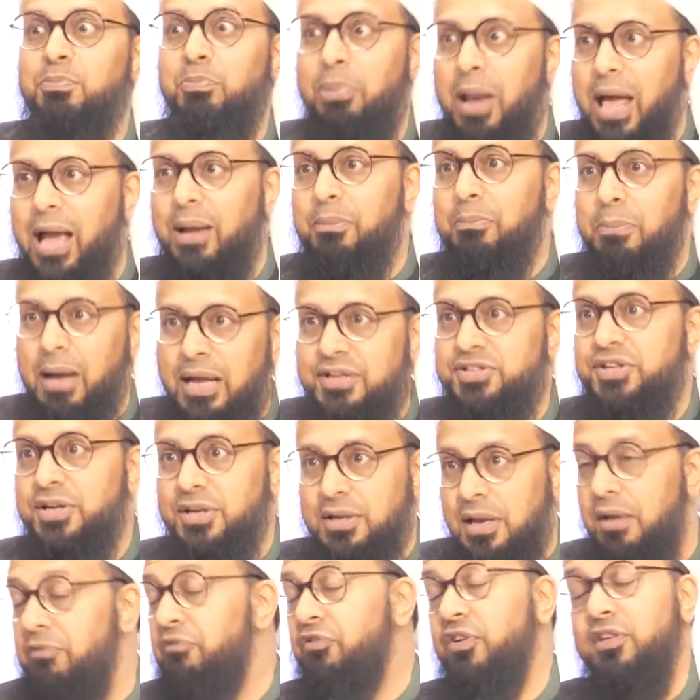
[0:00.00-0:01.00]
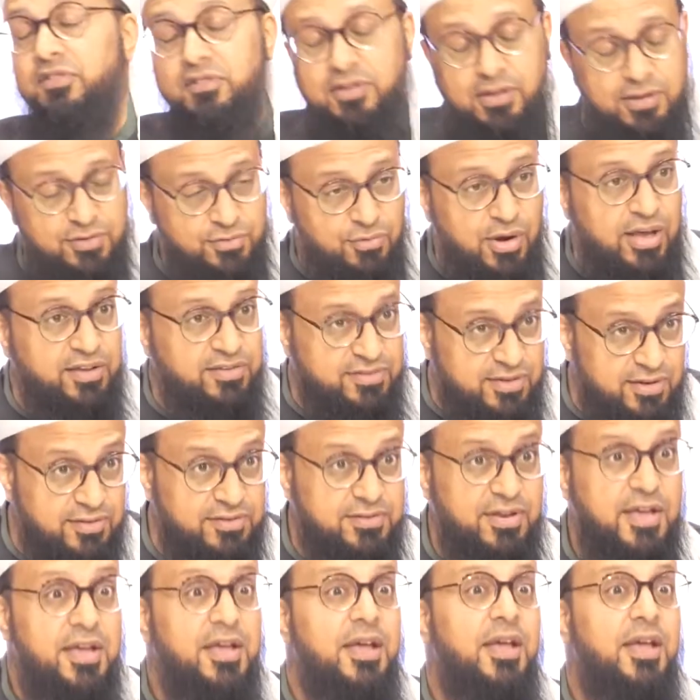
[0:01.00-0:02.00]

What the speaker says: black magic. Firstly, it's racist.